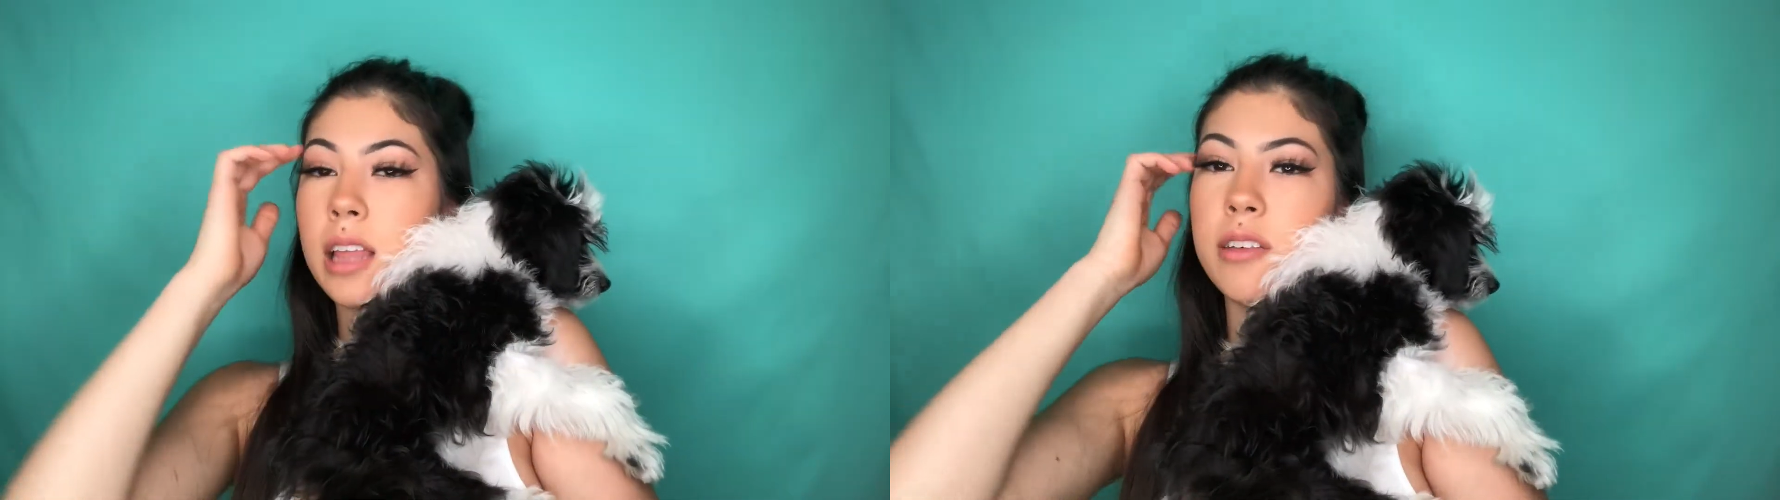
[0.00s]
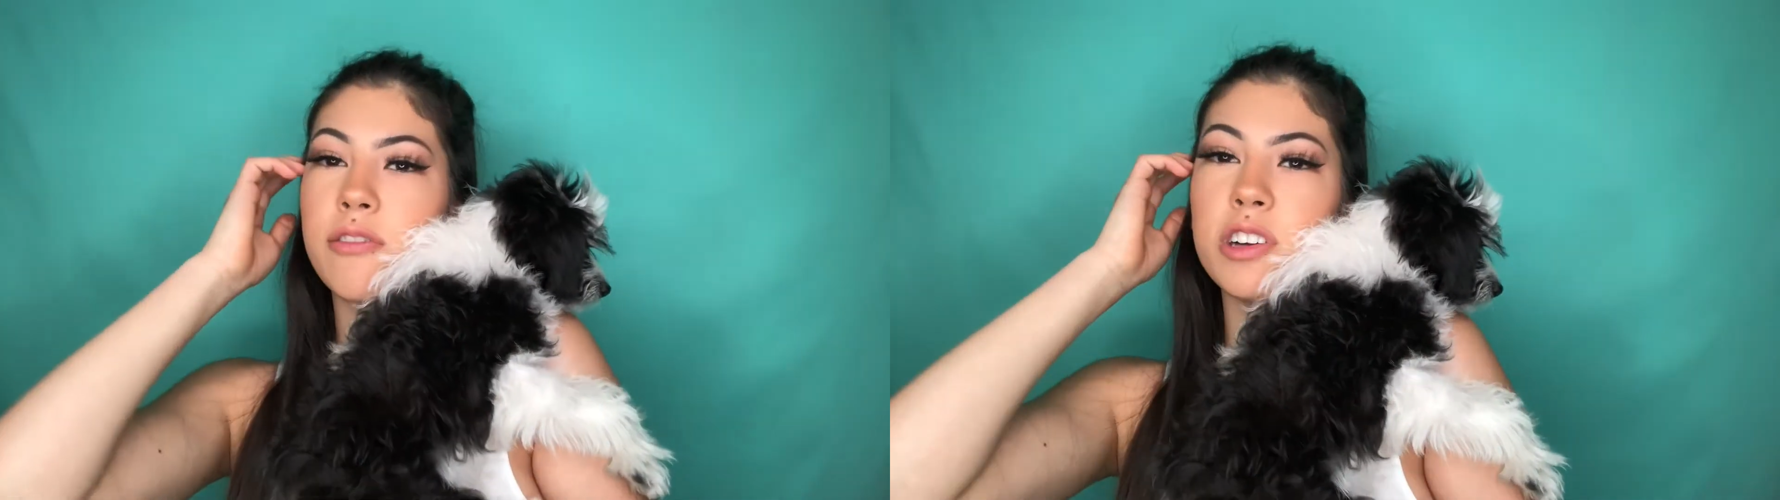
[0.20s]

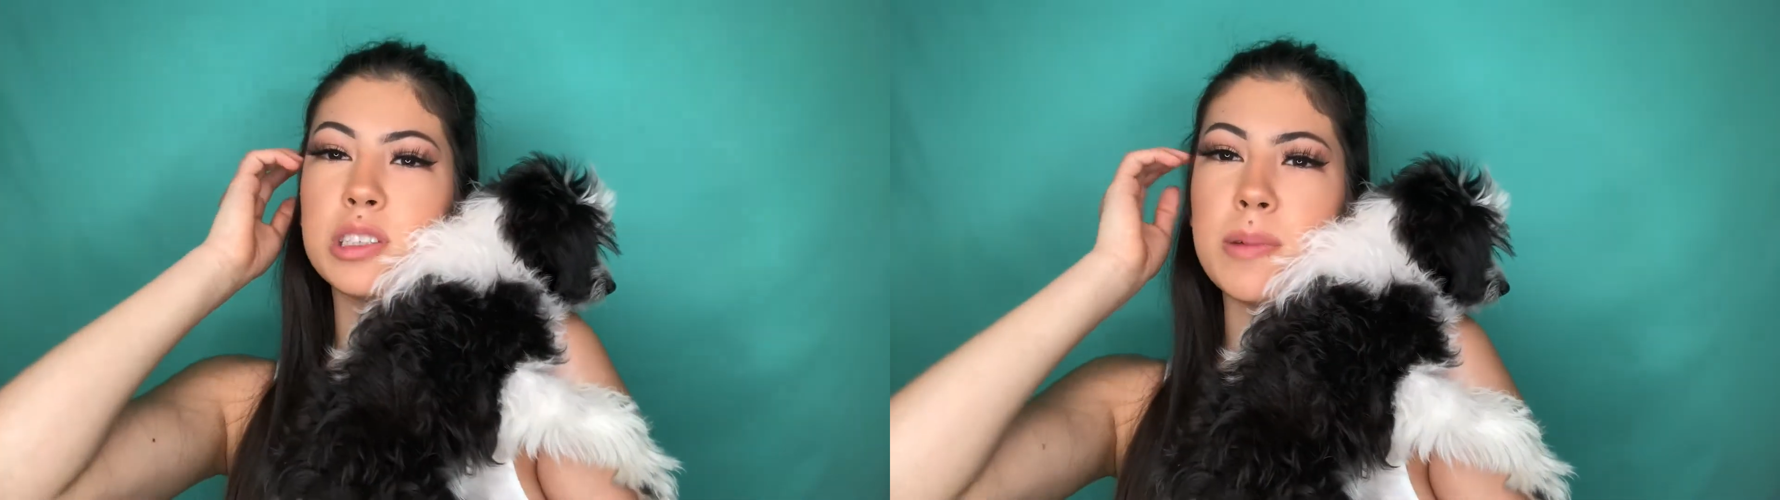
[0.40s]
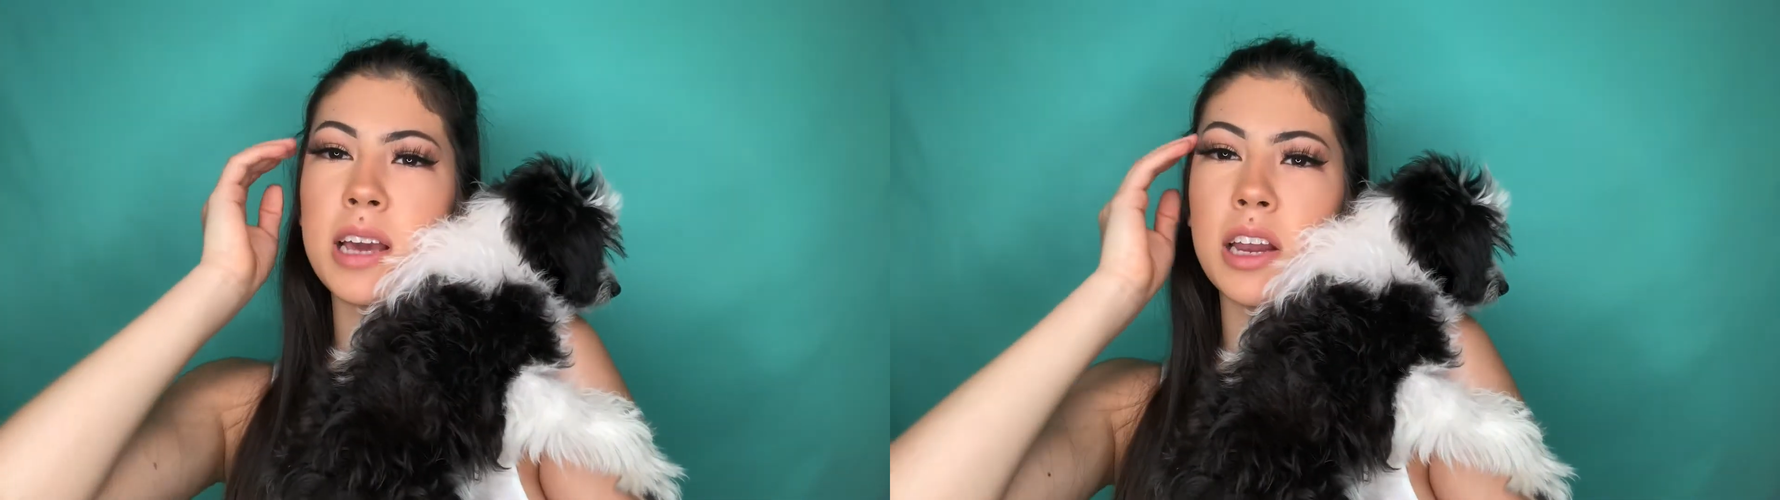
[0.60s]
the
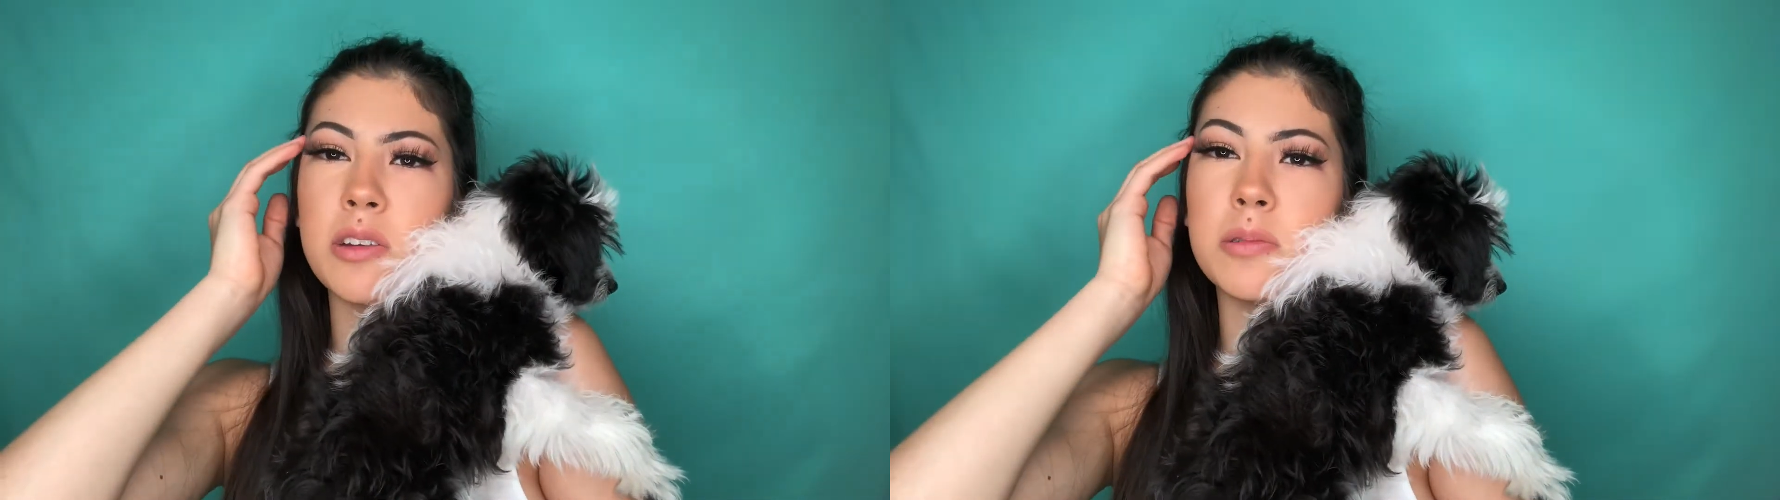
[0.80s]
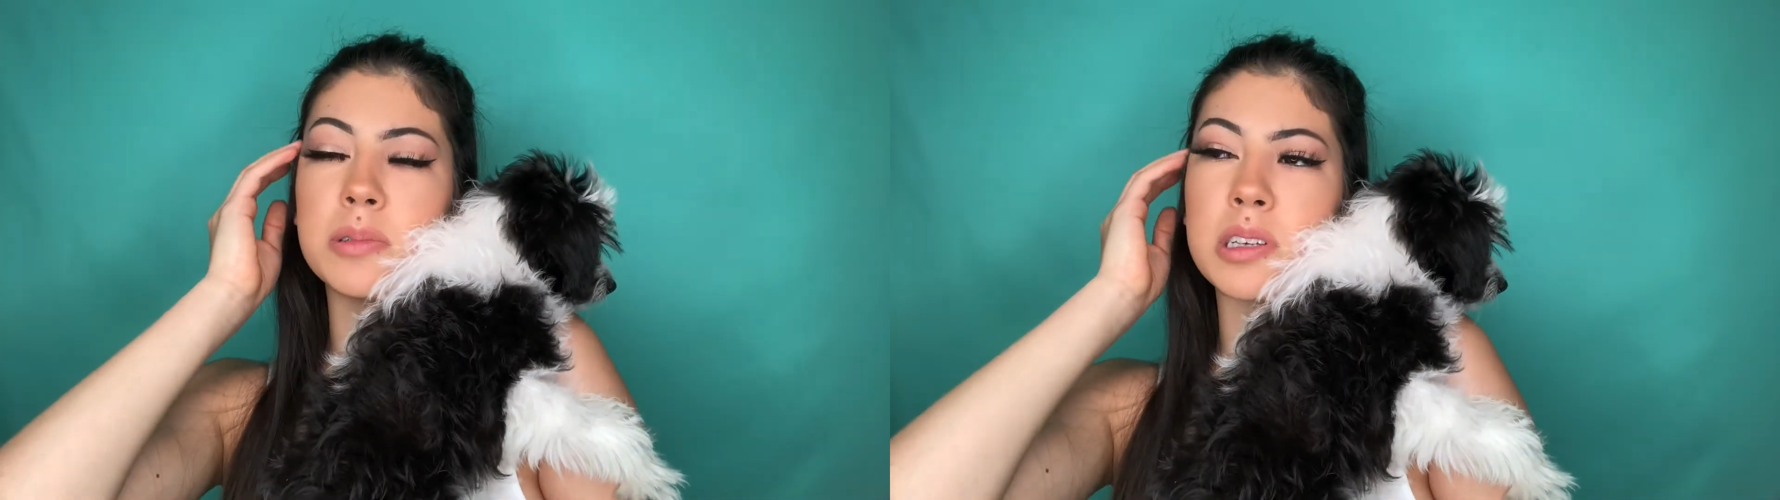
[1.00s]
first week I
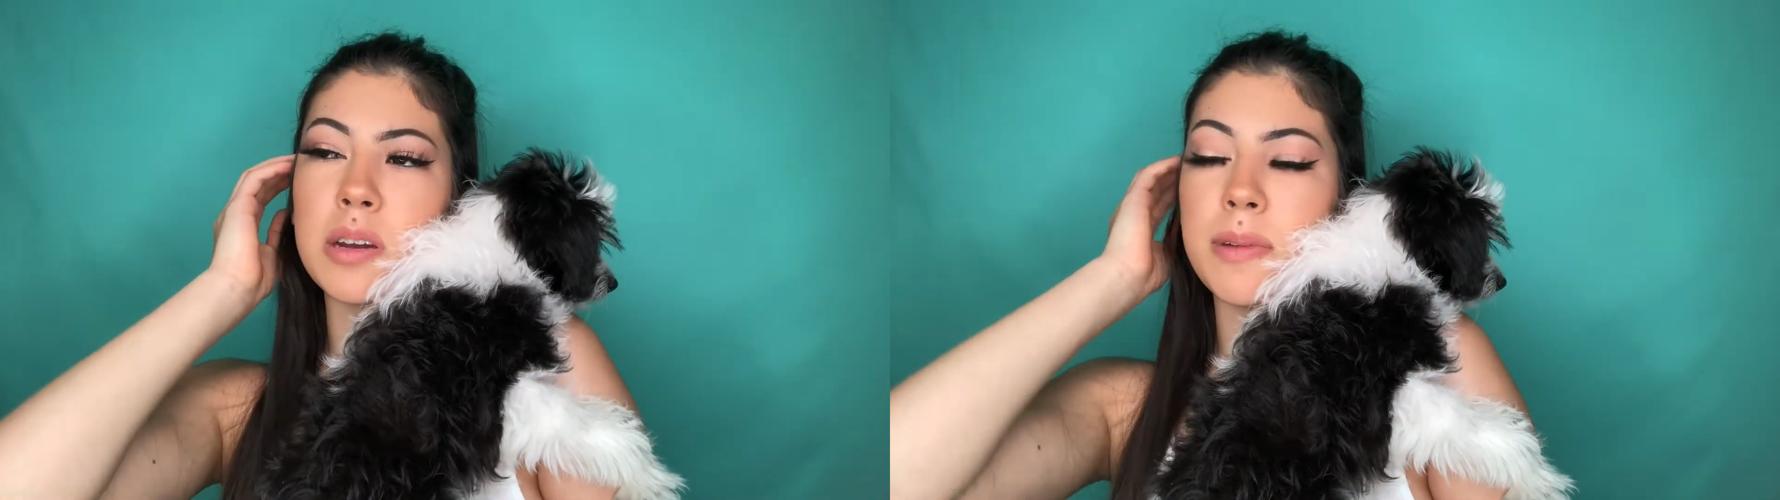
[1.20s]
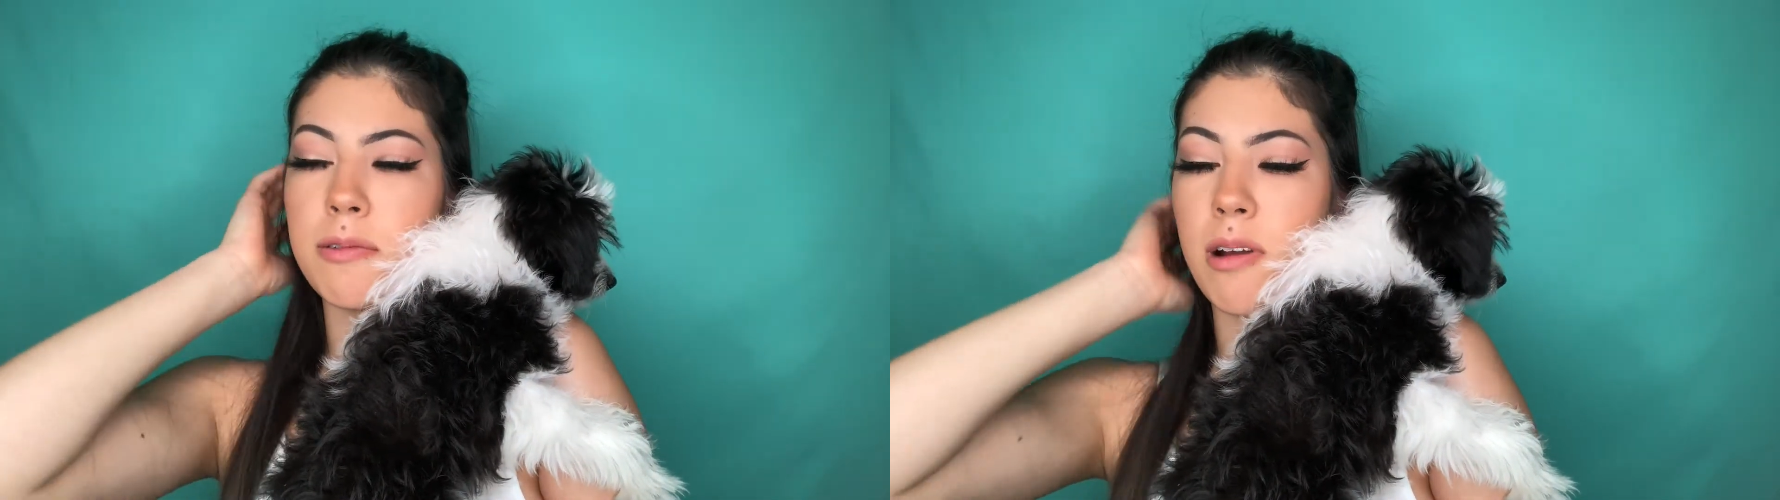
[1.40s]
knew it was
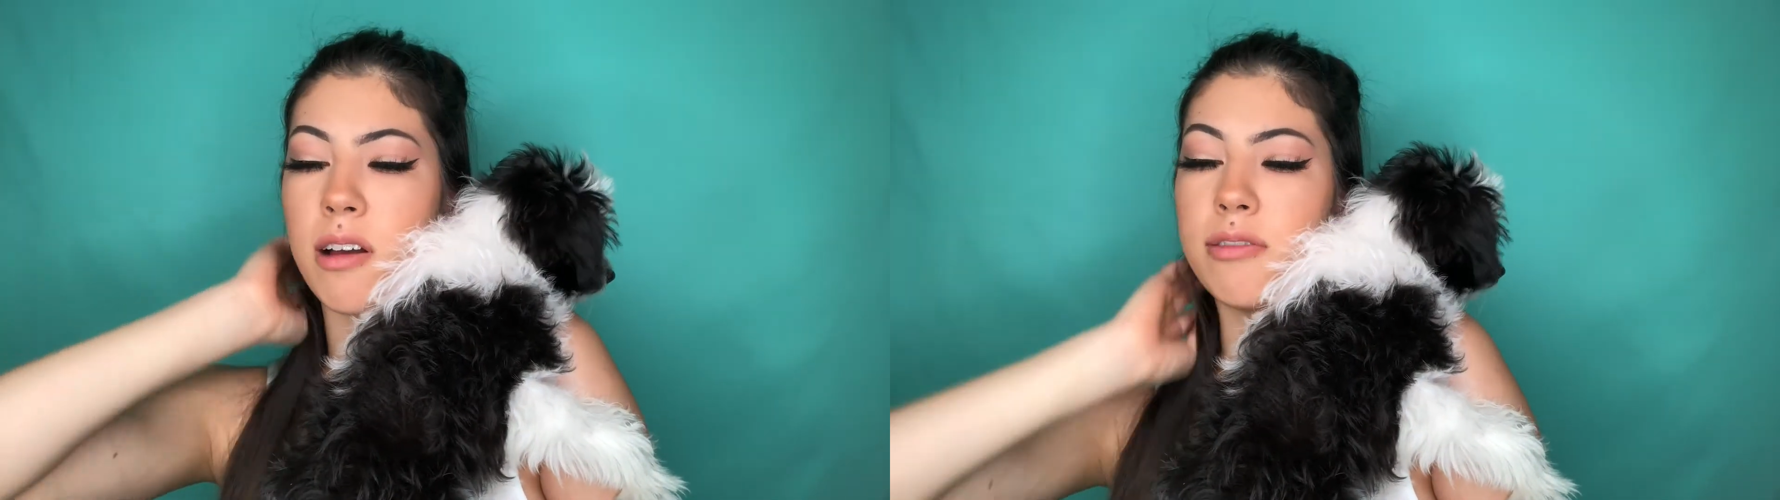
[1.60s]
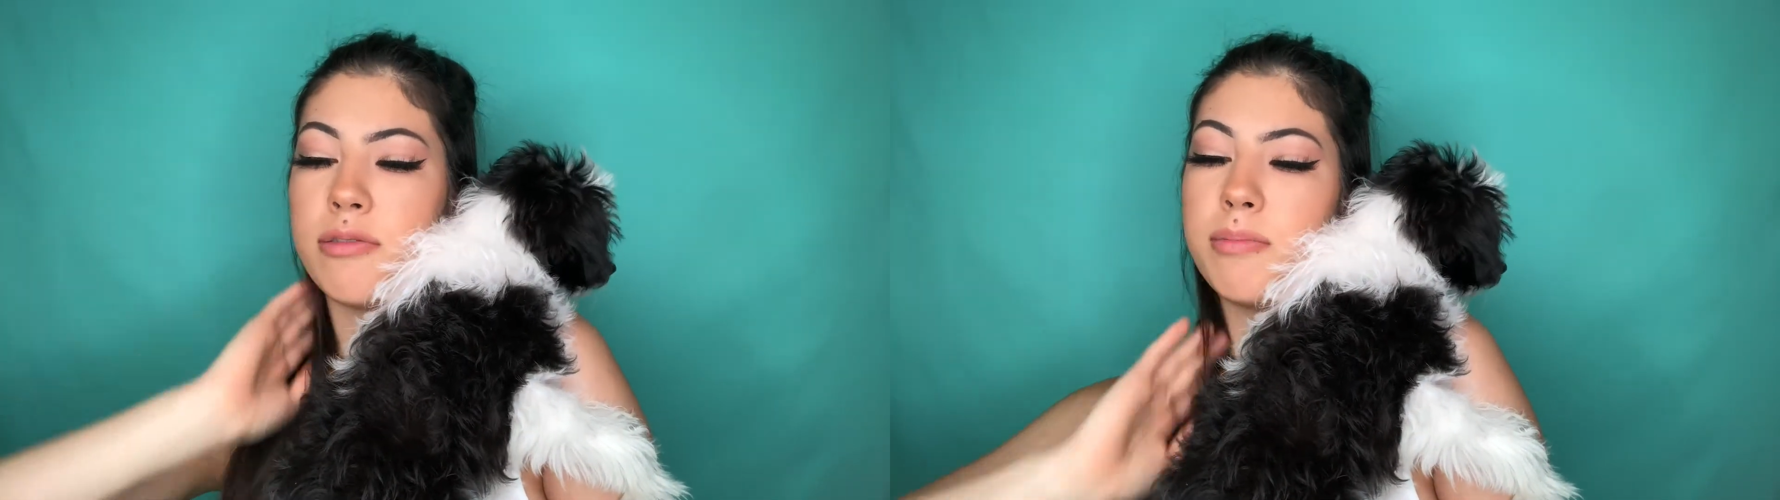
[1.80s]
gonna be rough